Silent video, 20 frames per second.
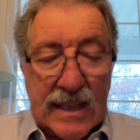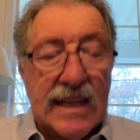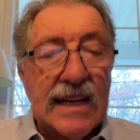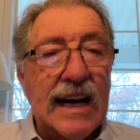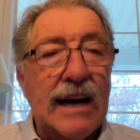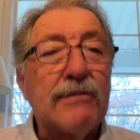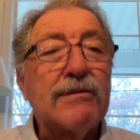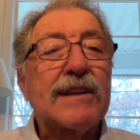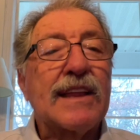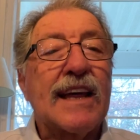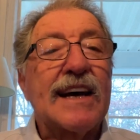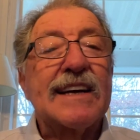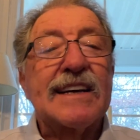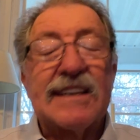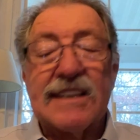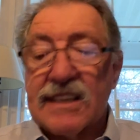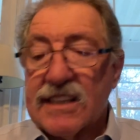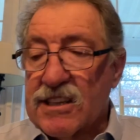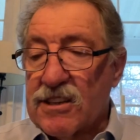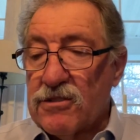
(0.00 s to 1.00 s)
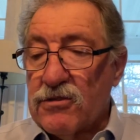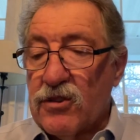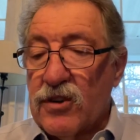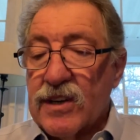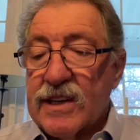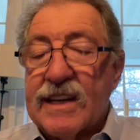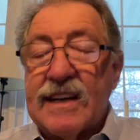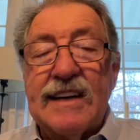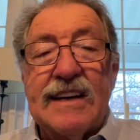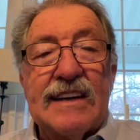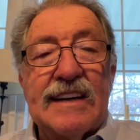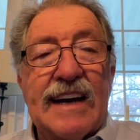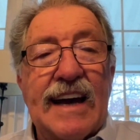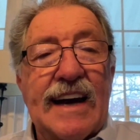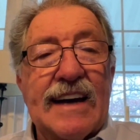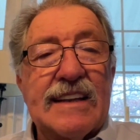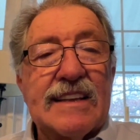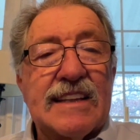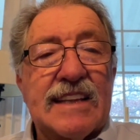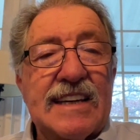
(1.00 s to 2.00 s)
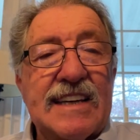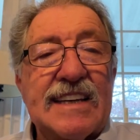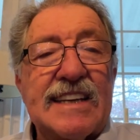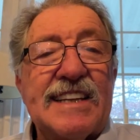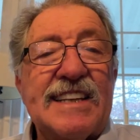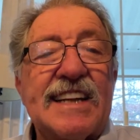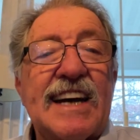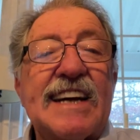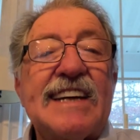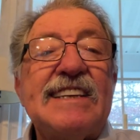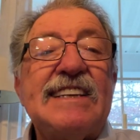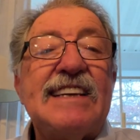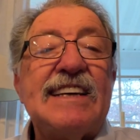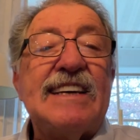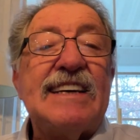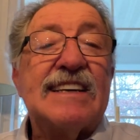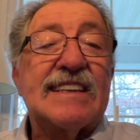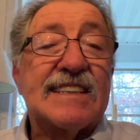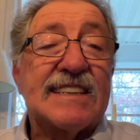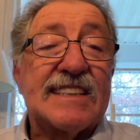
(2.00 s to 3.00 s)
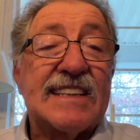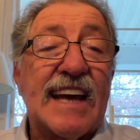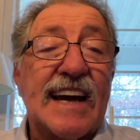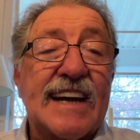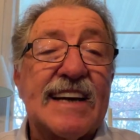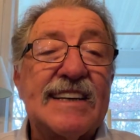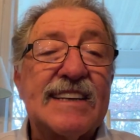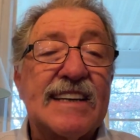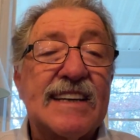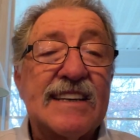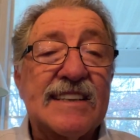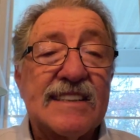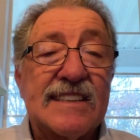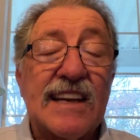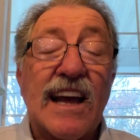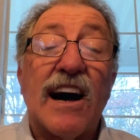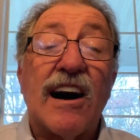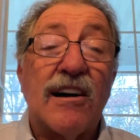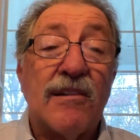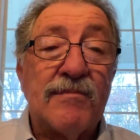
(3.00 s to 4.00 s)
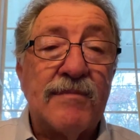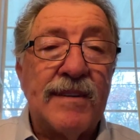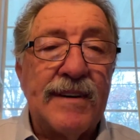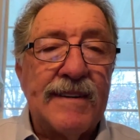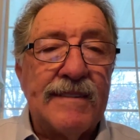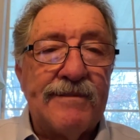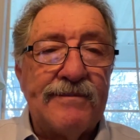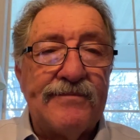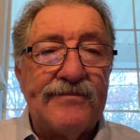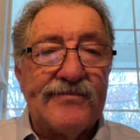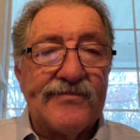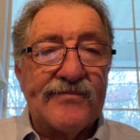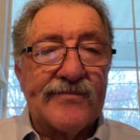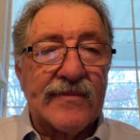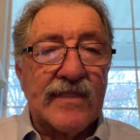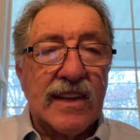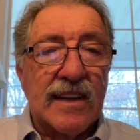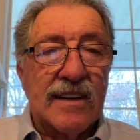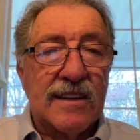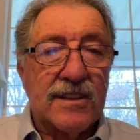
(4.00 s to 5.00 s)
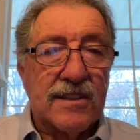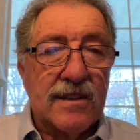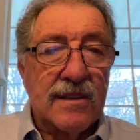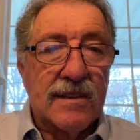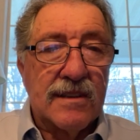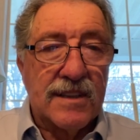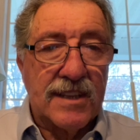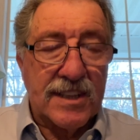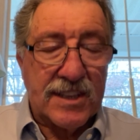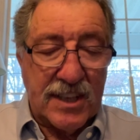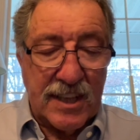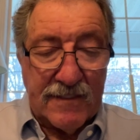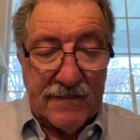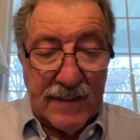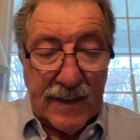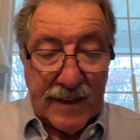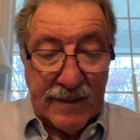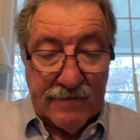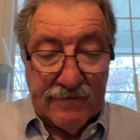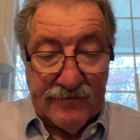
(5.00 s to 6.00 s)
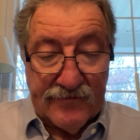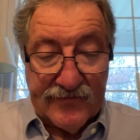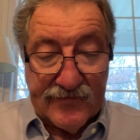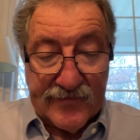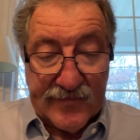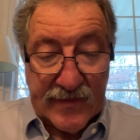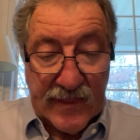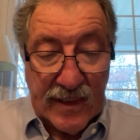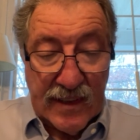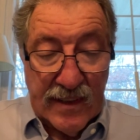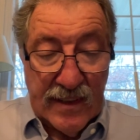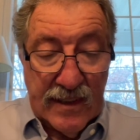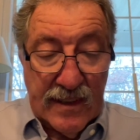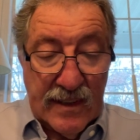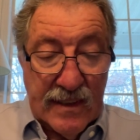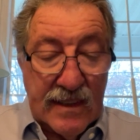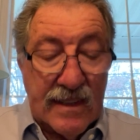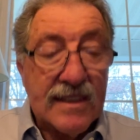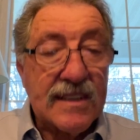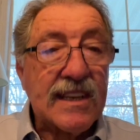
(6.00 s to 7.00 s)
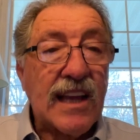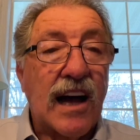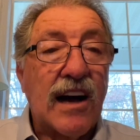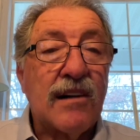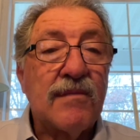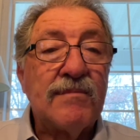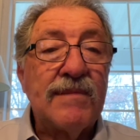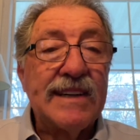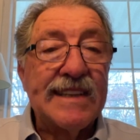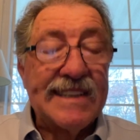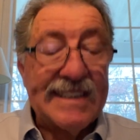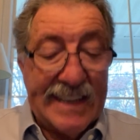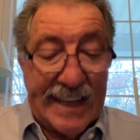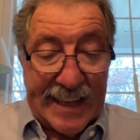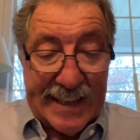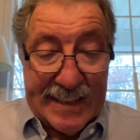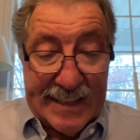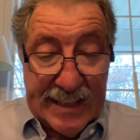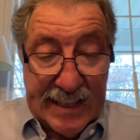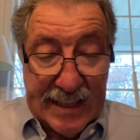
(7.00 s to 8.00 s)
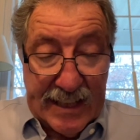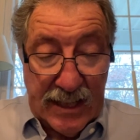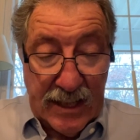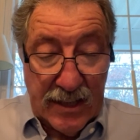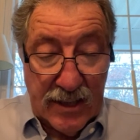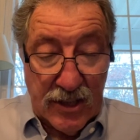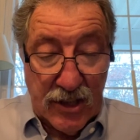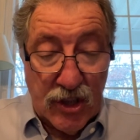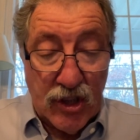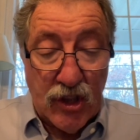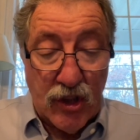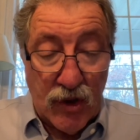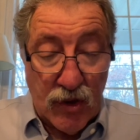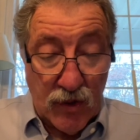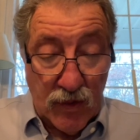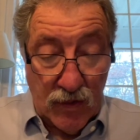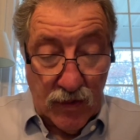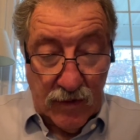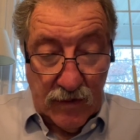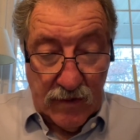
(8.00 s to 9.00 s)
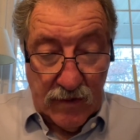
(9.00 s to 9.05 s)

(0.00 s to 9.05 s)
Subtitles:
I would like us to look at the 92nd Psalm this evening. Psalm 92.